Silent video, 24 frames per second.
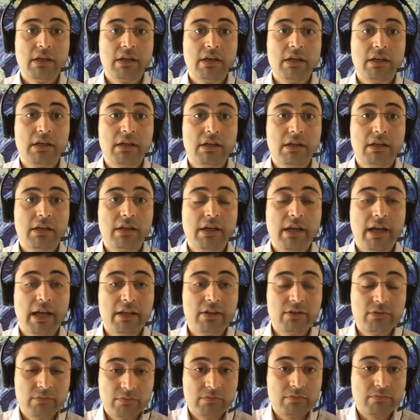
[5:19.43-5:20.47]

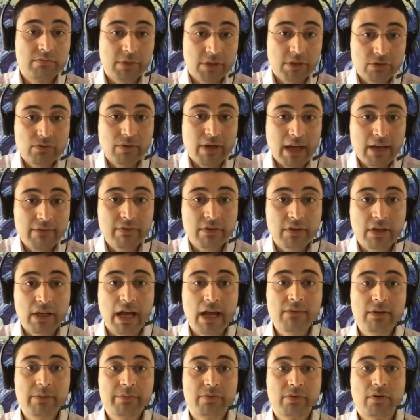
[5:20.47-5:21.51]
but to have a
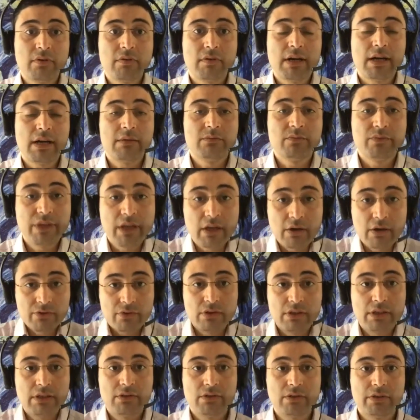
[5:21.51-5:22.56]
lively program, we also
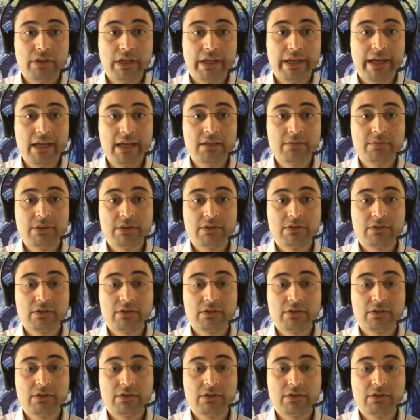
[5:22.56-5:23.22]
need your engagement.